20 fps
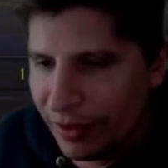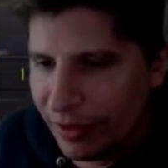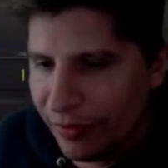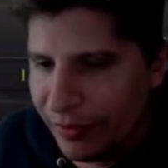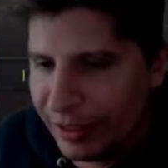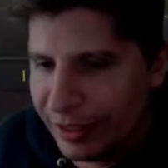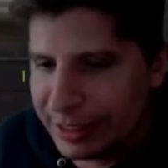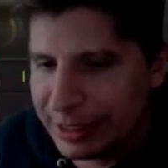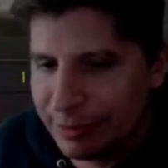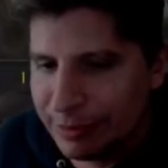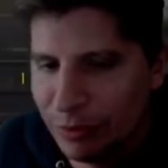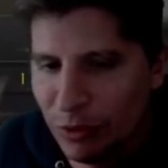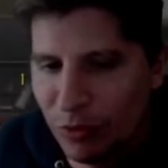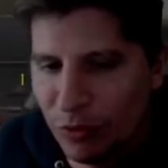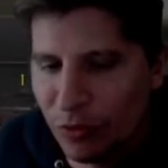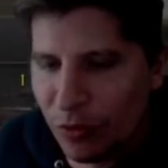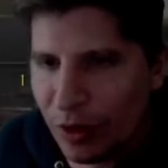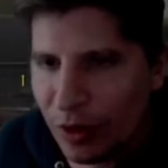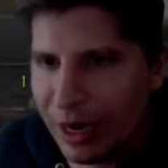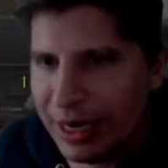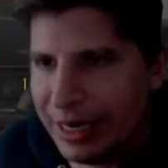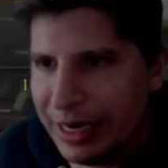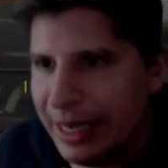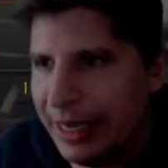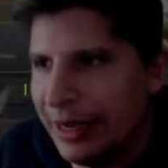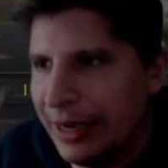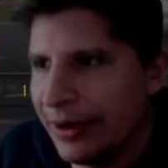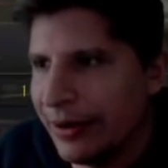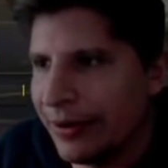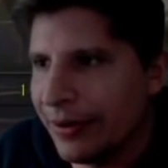This move right
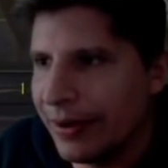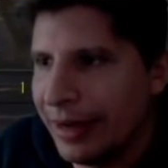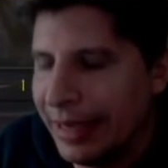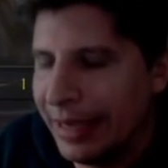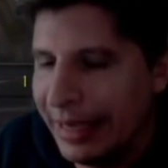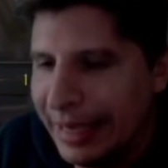here